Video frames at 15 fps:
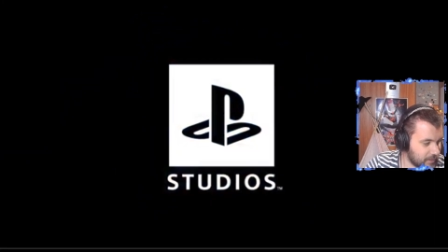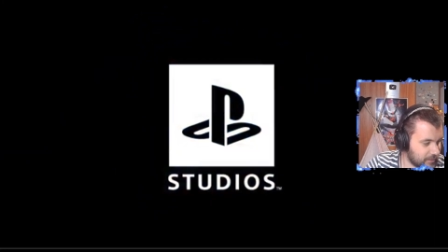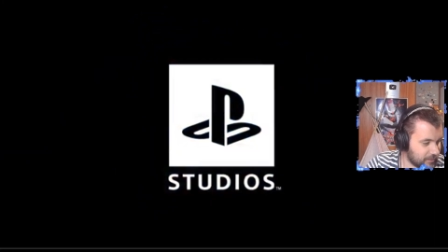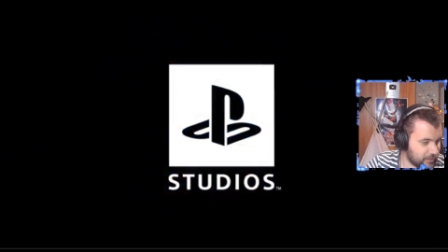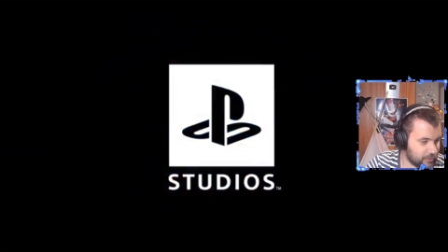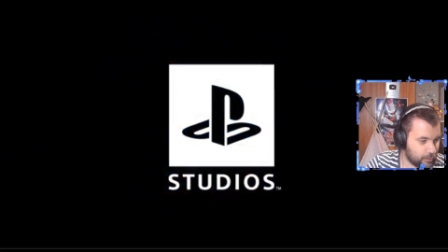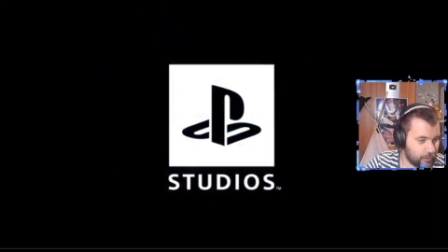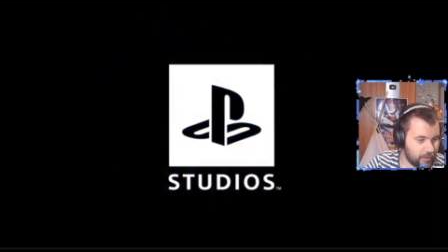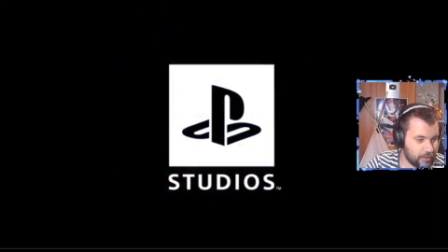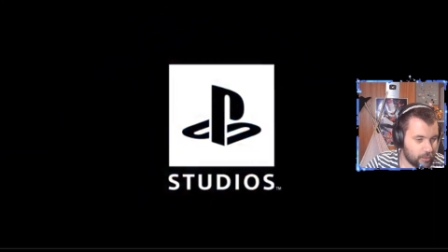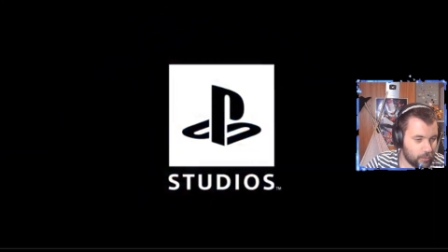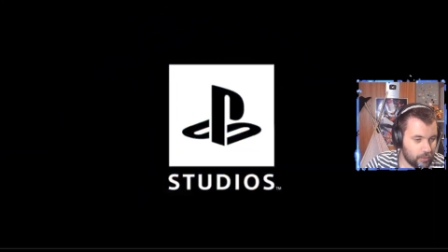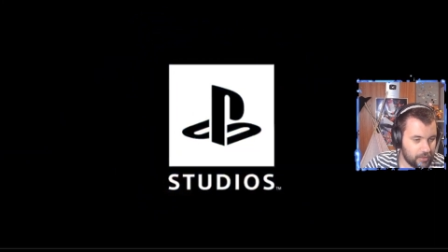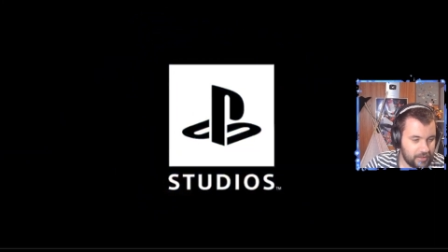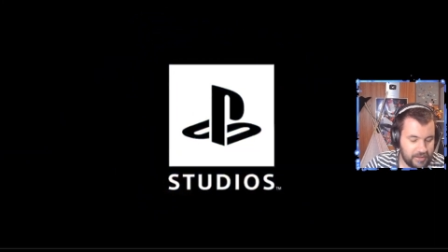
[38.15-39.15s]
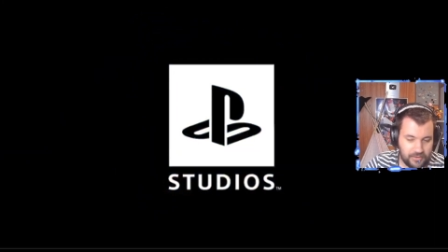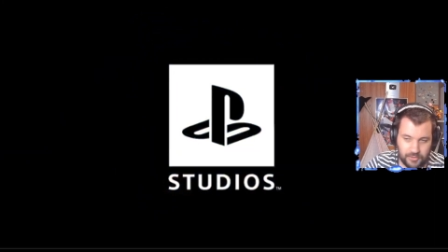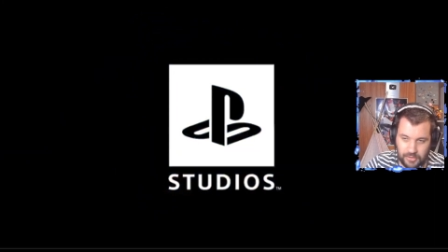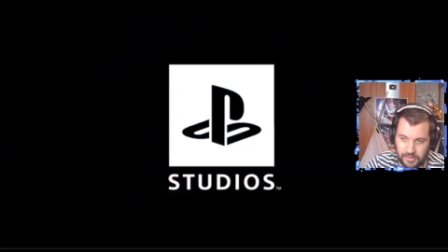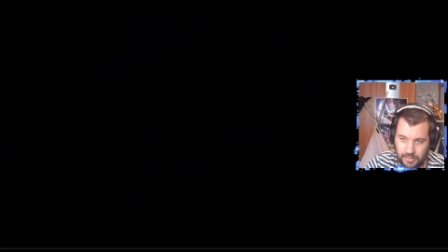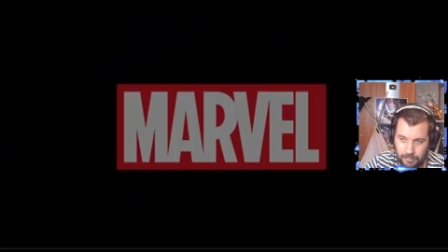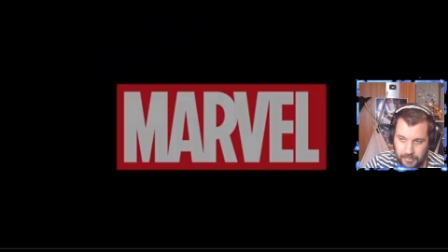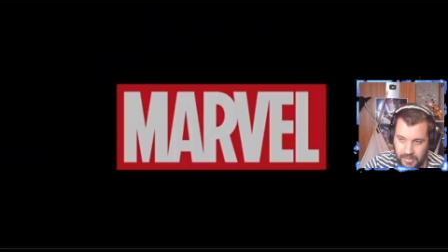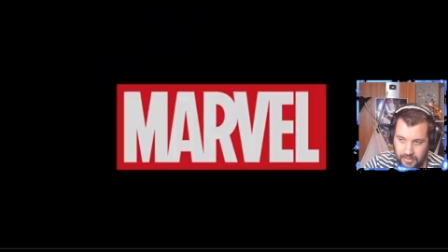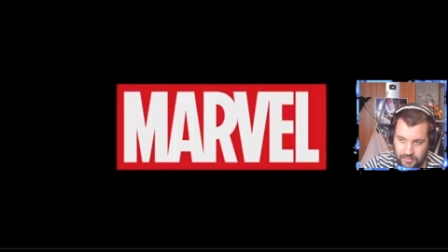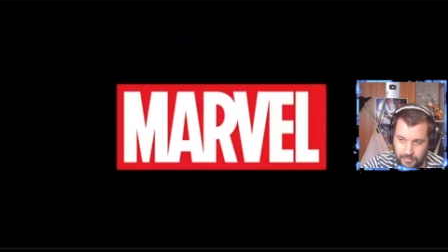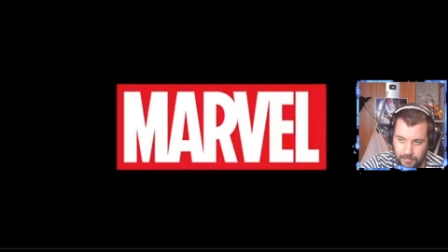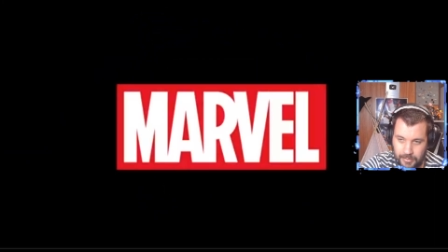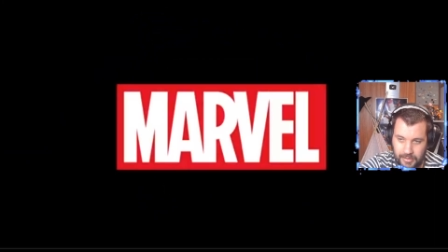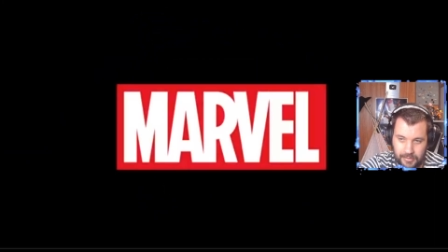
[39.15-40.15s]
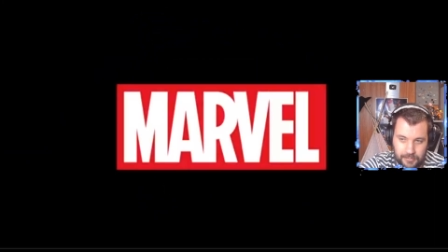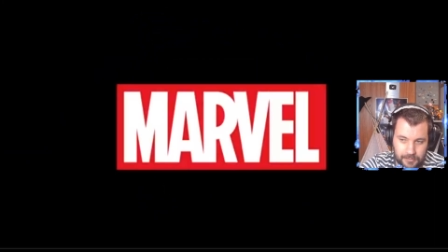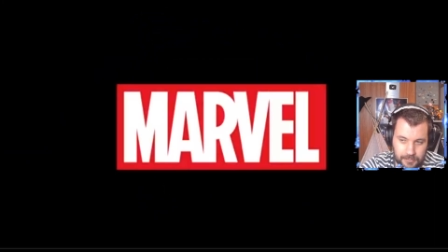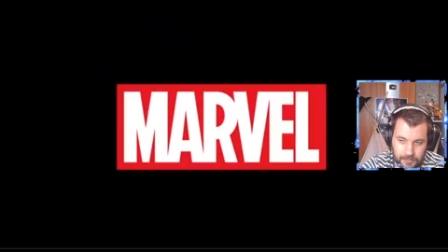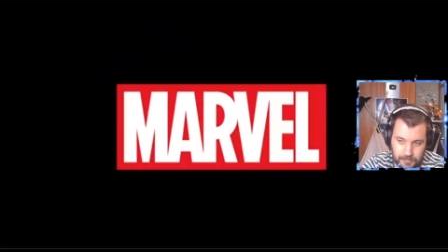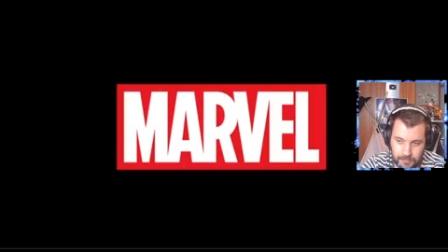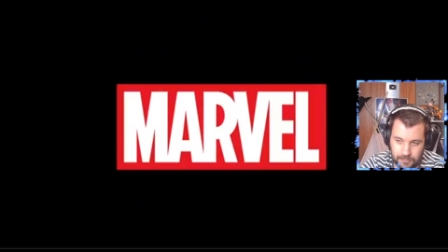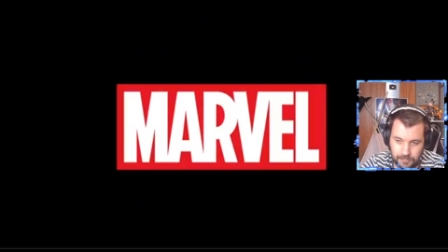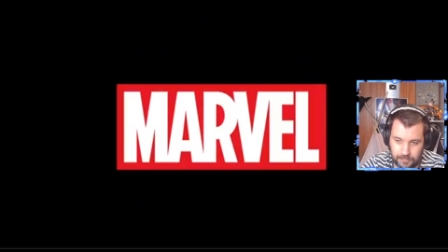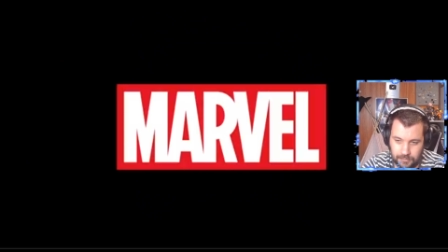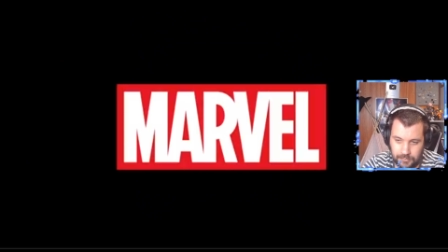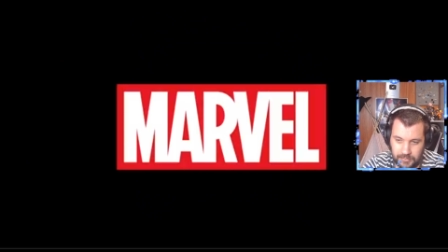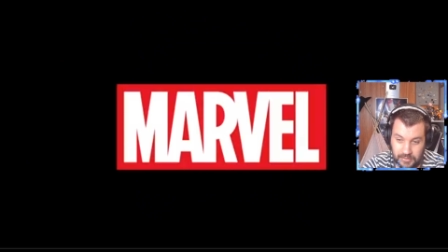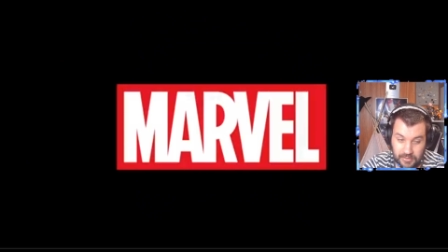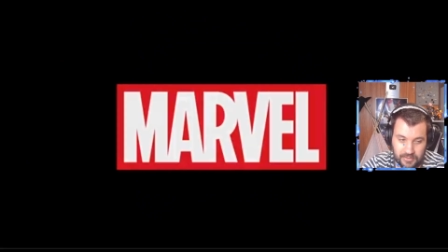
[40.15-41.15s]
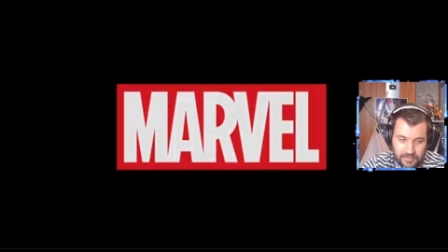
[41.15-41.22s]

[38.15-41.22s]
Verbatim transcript: So Twitter quality is not the best, but let's